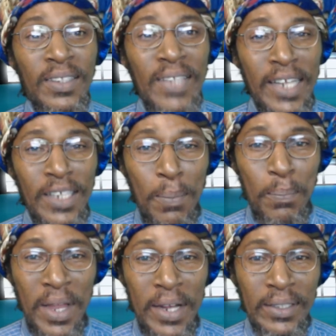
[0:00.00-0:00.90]
said the
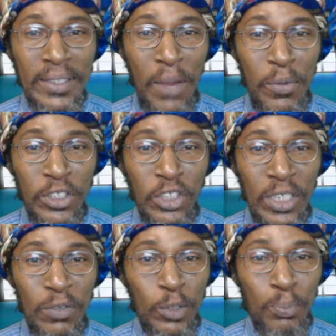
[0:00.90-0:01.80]
military
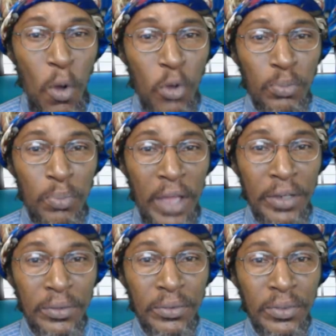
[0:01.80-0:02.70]
chief
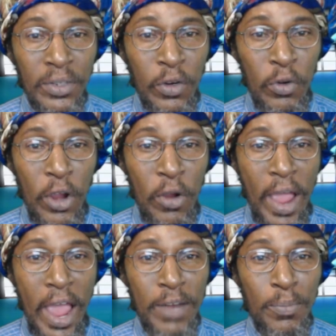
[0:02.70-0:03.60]
spokesman,
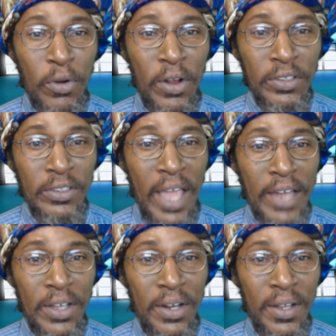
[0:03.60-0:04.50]
Rear Admiral
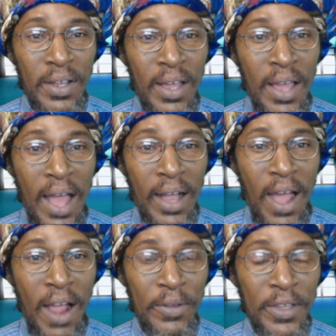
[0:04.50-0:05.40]
Daniel
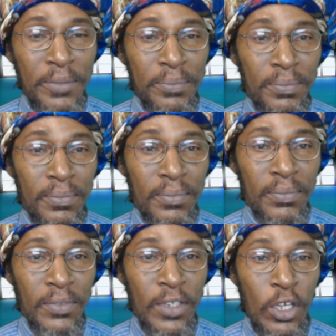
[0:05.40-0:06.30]
Hagari.
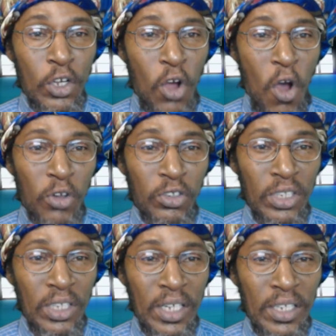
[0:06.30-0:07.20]
He
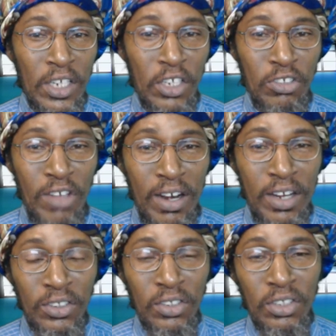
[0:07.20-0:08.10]
called it the
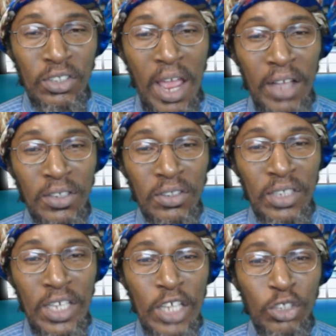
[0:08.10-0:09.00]
deadliest attack
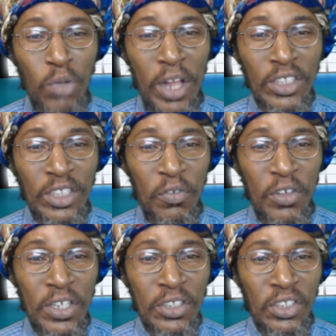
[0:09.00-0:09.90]
in Israel
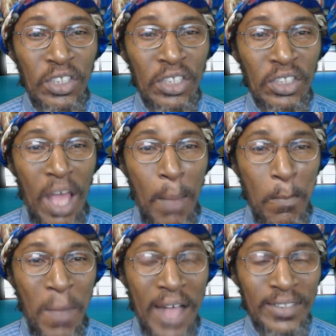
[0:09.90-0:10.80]
civilians since
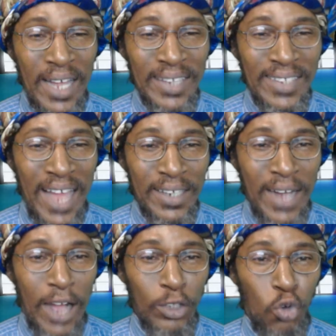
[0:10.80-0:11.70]
Hamas
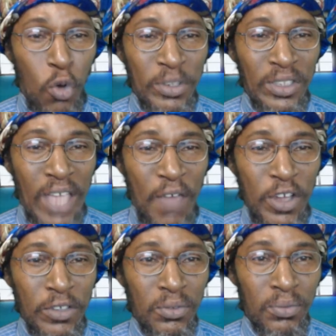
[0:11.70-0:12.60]
attacked October
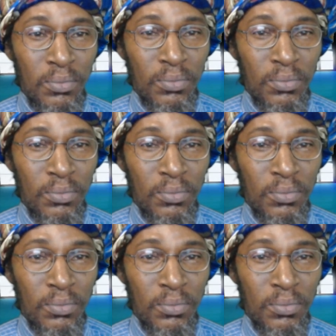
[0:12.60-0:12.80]
7.